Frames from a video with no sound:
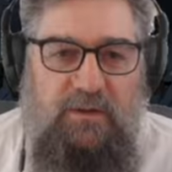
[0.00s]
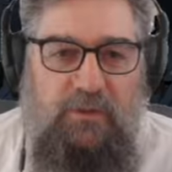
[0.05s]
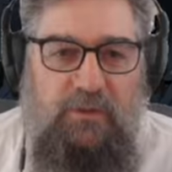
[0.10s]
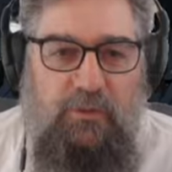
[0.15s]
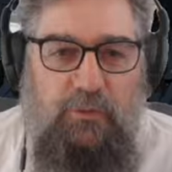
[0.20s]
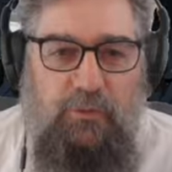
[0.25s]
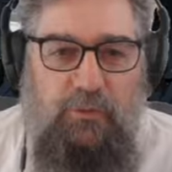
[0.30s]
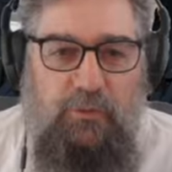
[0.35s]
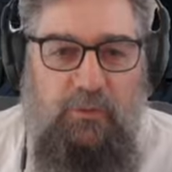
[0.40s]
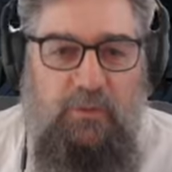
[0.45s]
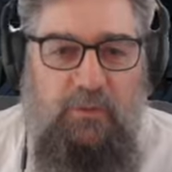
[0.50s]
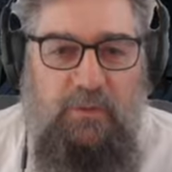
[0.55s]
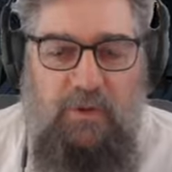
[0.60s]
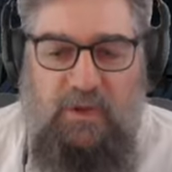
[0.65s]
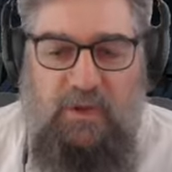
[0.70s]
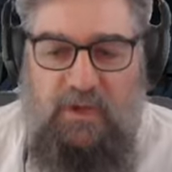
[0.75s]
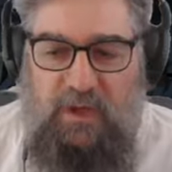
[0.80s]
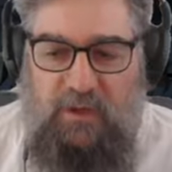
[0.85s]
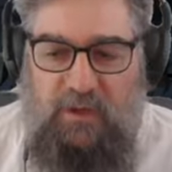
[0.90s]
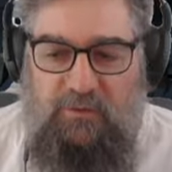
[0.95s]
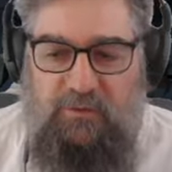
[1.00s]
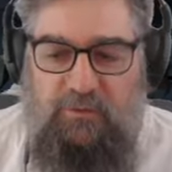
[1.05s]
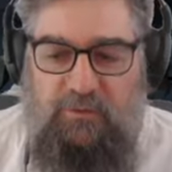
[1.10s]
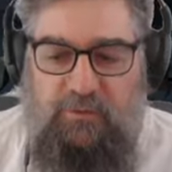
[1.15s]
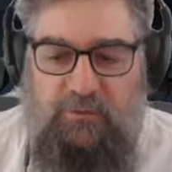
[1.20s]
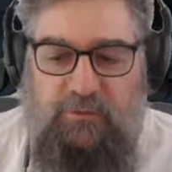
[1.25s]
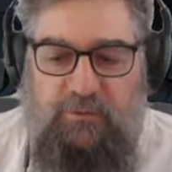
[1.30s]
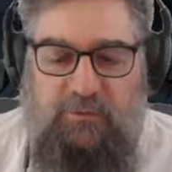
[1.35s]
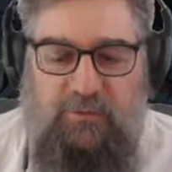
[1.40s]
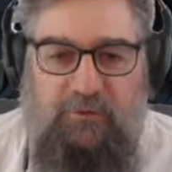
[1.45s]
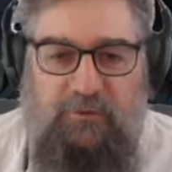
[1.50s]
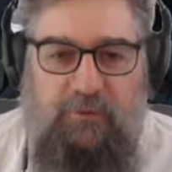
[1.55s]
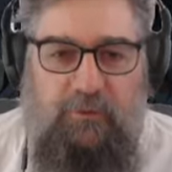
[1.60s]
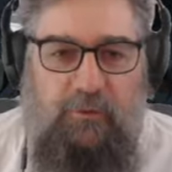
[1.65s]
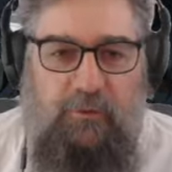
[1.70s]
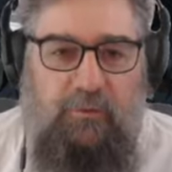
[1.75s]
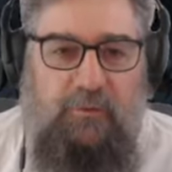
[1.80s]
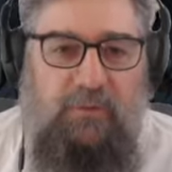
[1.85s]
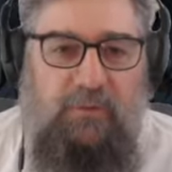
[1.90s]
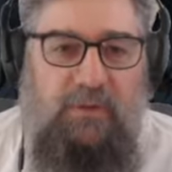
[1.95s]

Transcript: You are the cruise control.